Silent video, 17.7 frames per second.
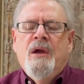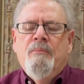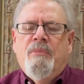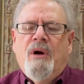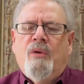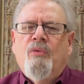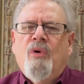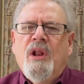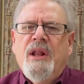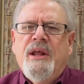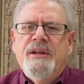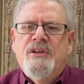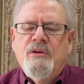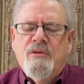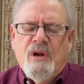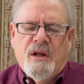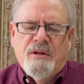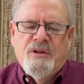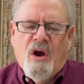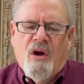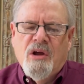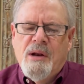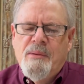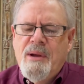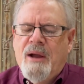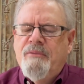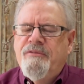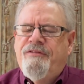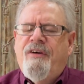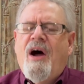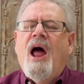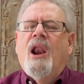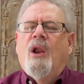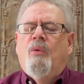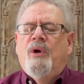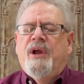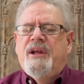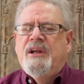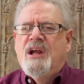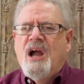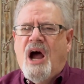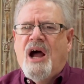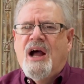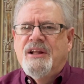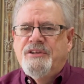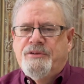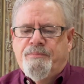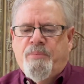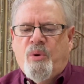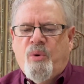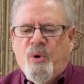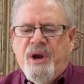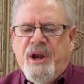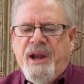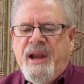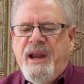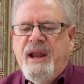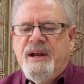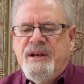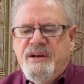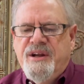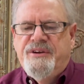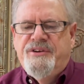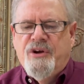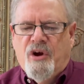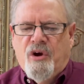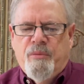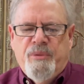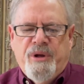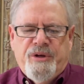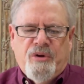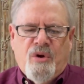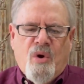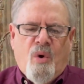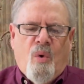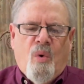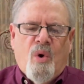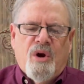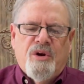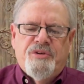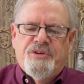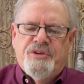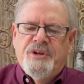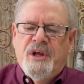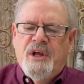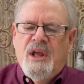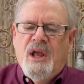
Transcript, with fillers: but really t- talking about following God's predetermined course.